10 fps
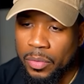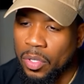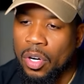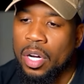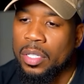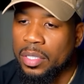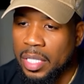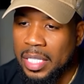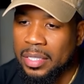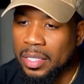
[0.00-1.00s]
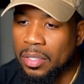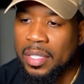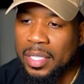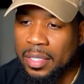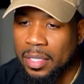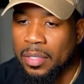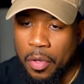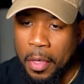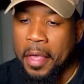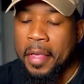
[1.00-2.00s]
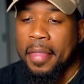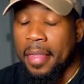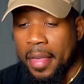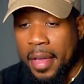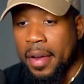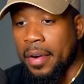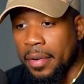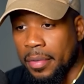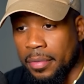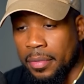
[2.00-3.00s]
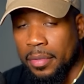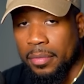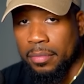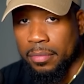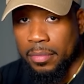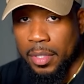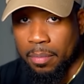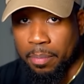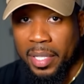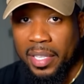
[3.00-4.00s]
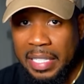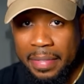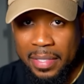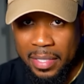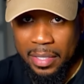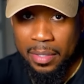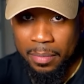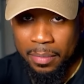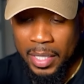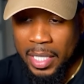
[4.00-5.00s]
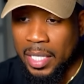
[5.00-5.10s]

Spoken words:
regardless, I still think they're. Belief system